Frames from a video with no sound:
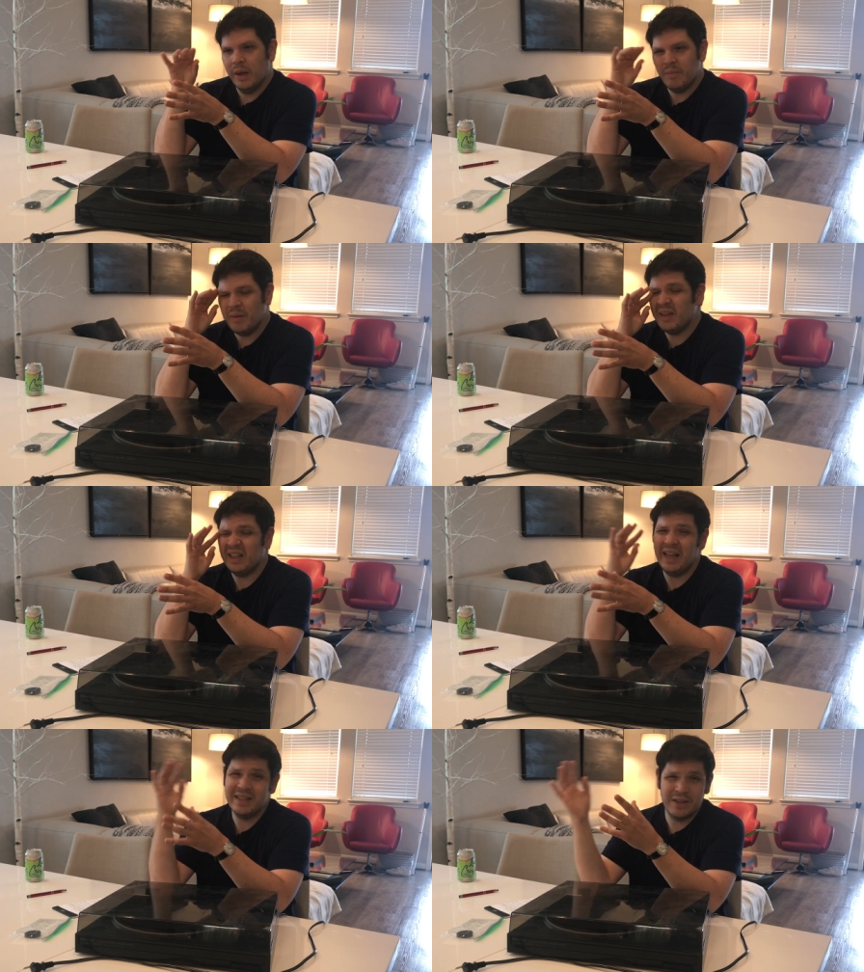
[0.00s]
maybe
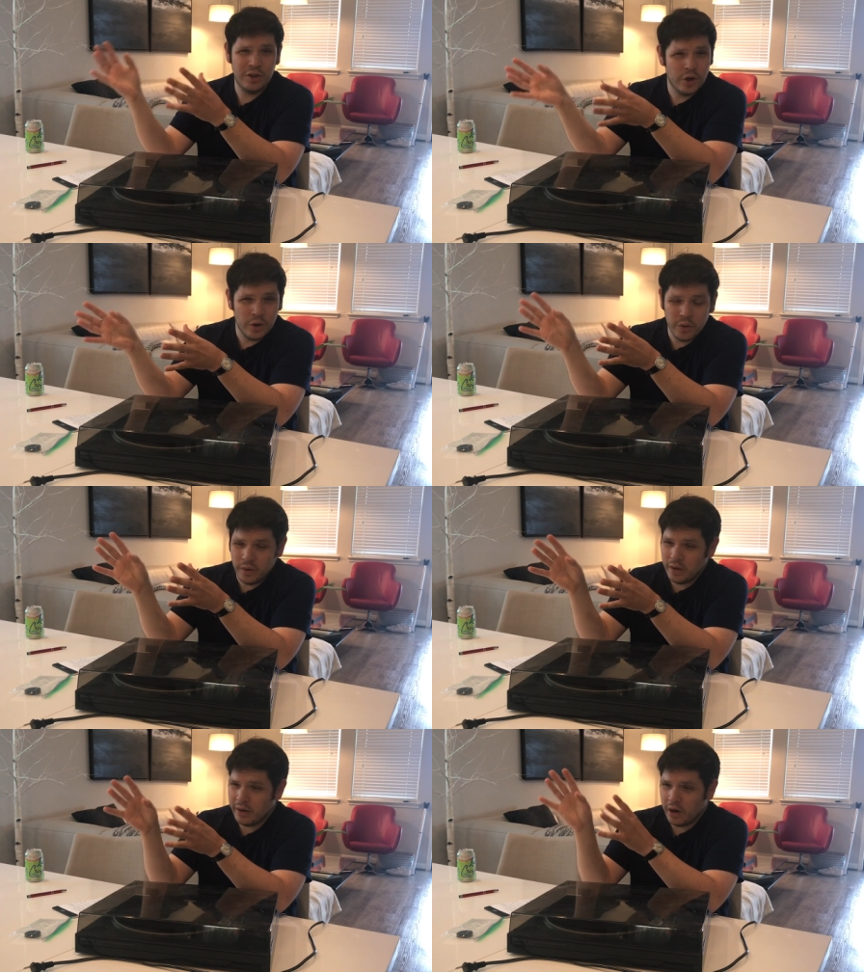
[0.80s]
less
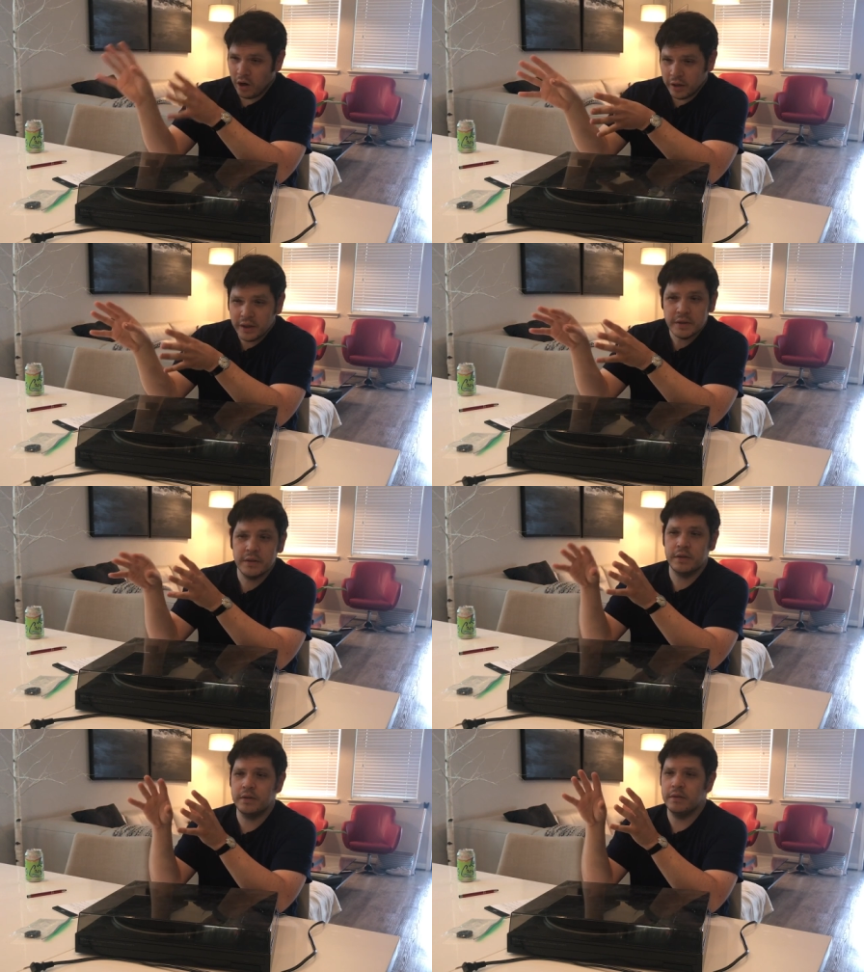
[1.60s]
known
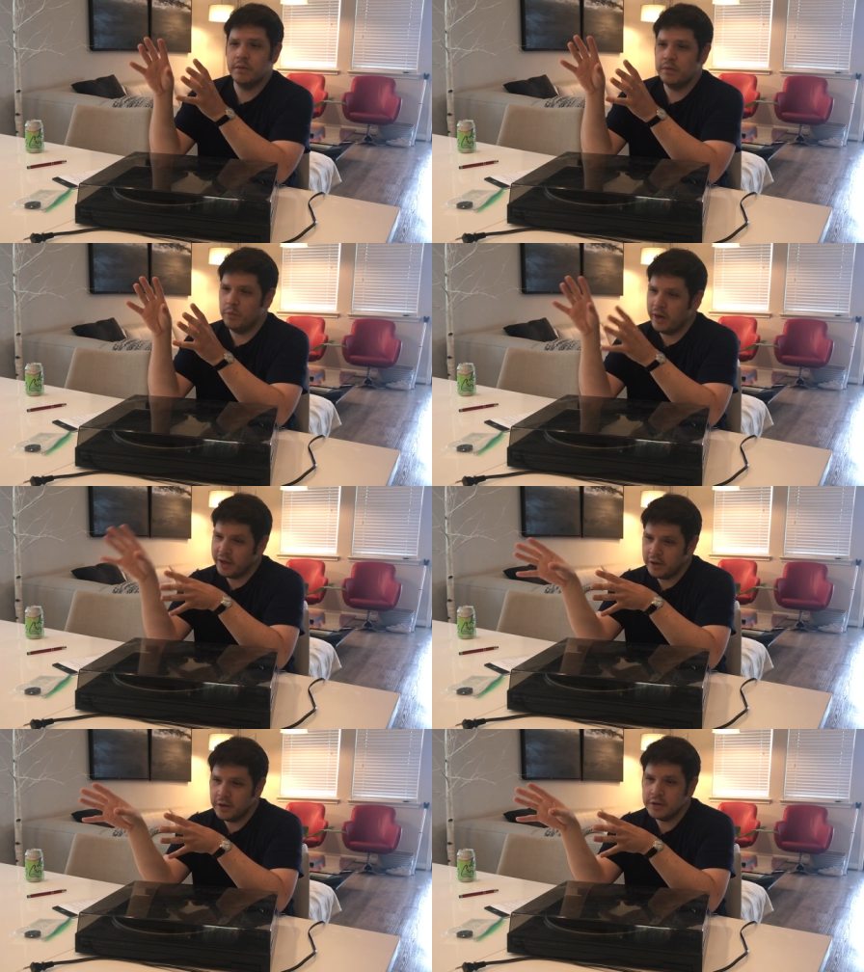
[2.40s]
artists,
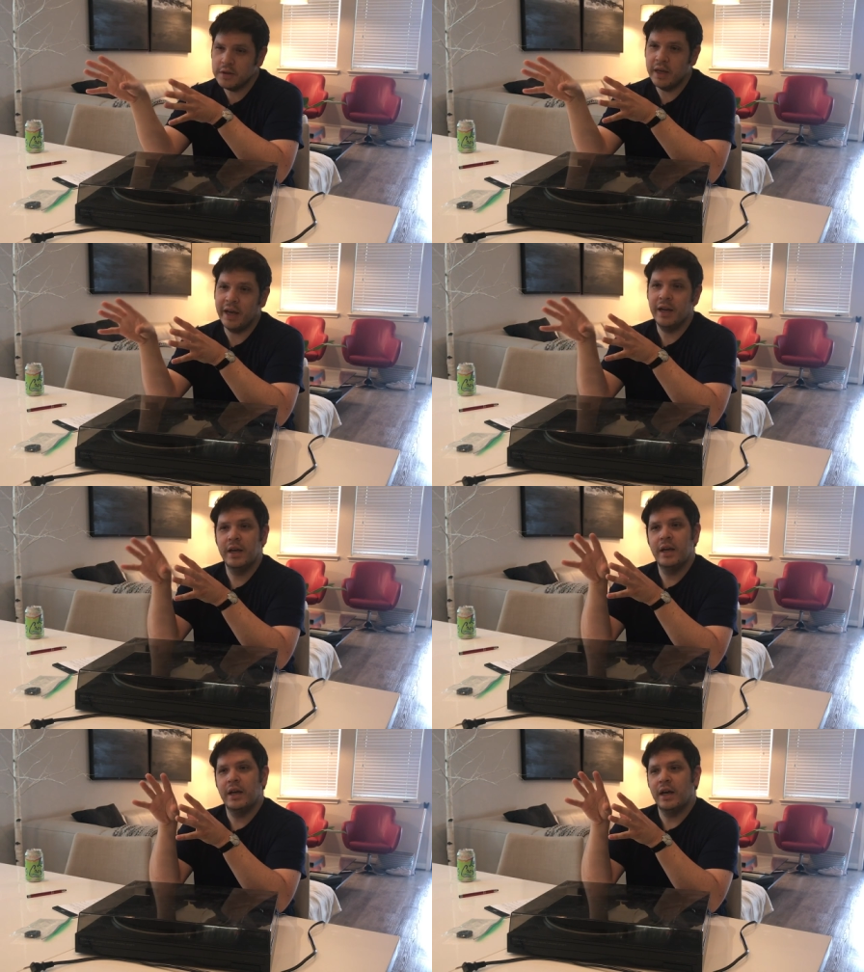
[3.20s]
records that
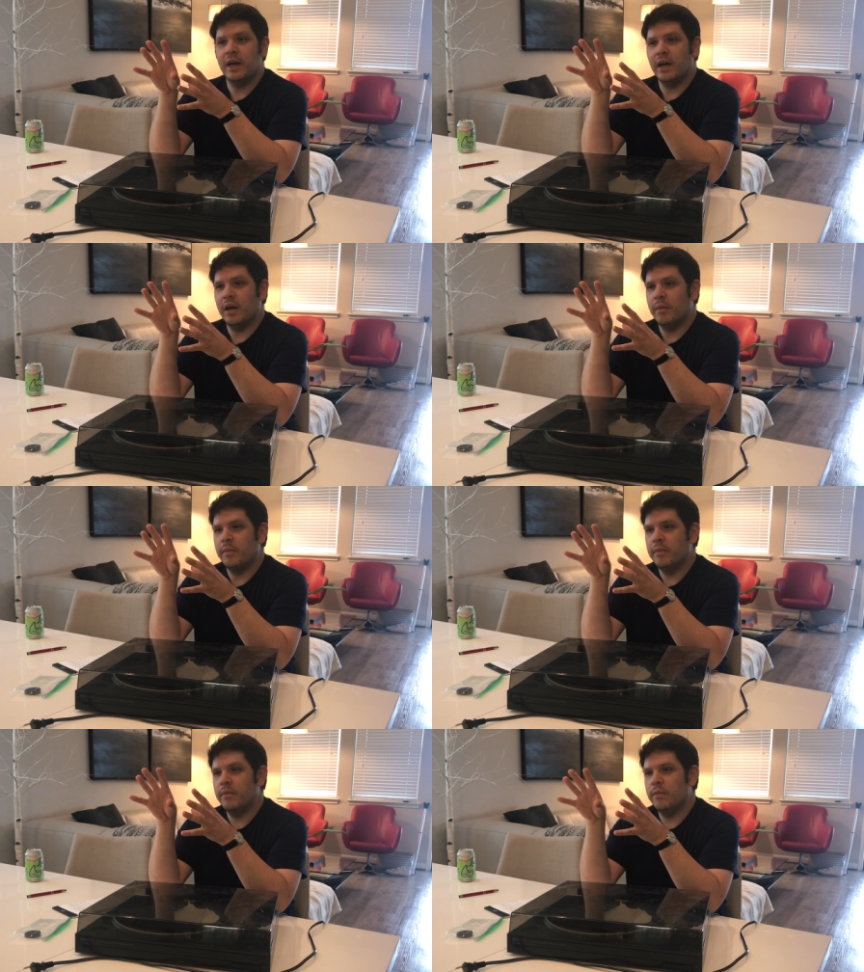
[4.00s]
um,
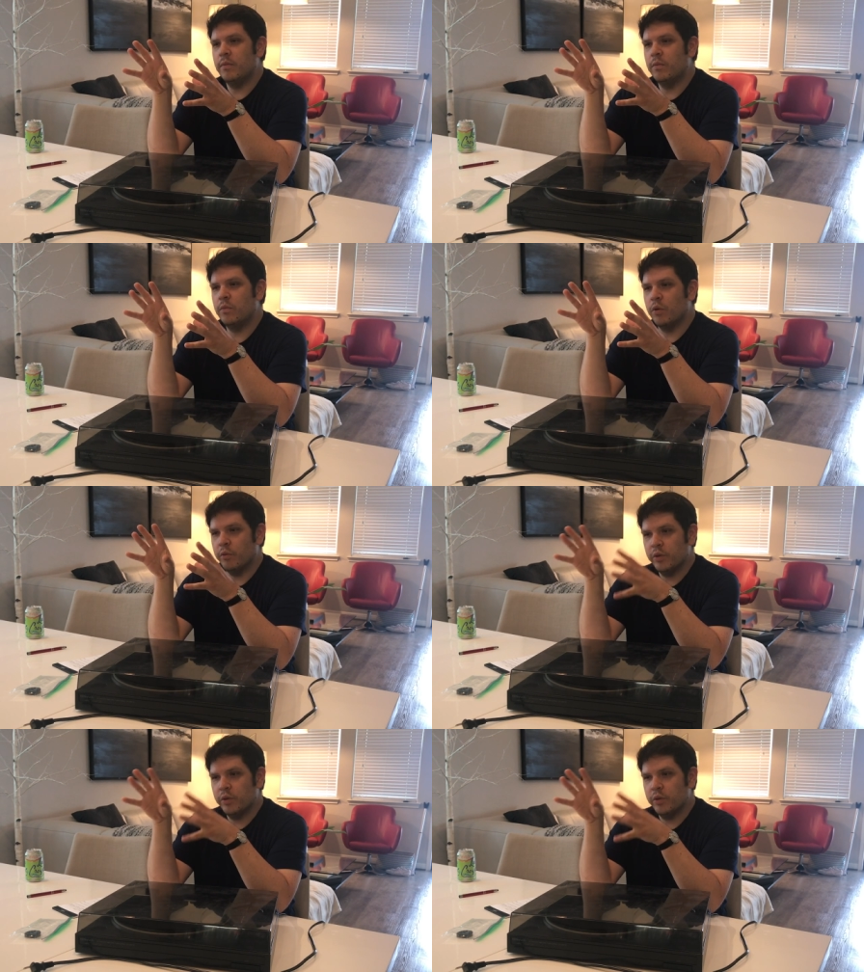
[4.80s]
were